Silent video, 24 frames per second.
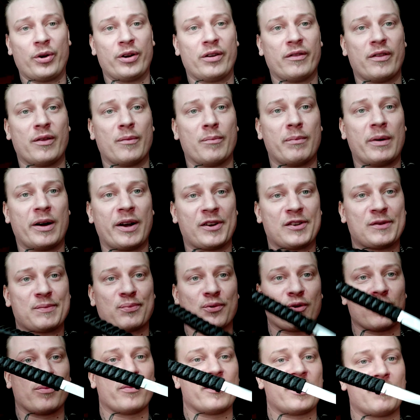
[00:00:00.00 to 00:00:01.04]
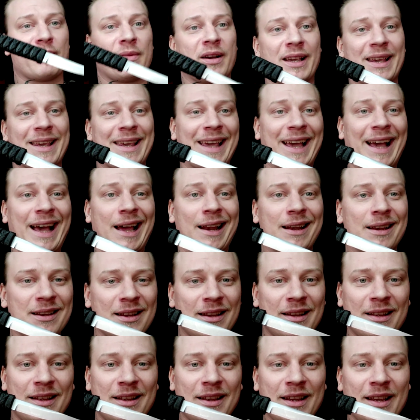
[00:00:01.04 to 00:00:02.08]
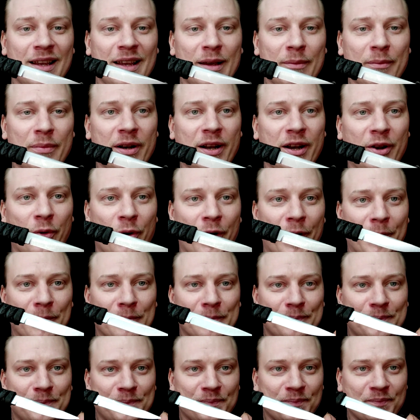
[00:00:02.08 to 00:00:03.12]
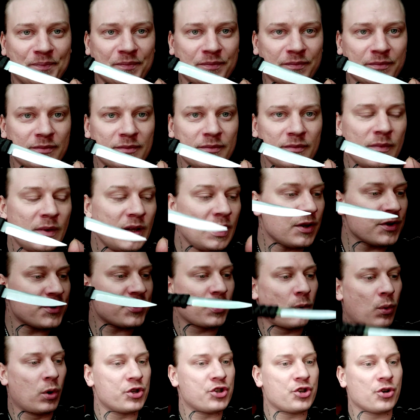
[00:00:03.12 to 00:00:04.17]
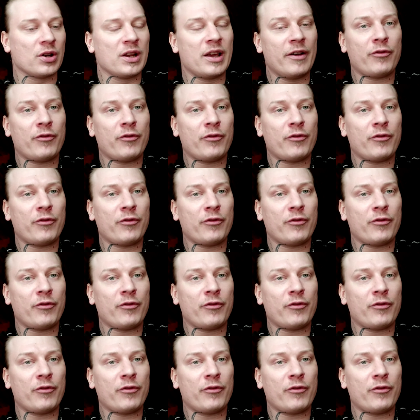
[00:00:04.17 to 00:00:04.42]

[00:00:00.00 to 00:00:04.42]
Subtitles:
rid of the mice problem than my cat. But anyway, so what you're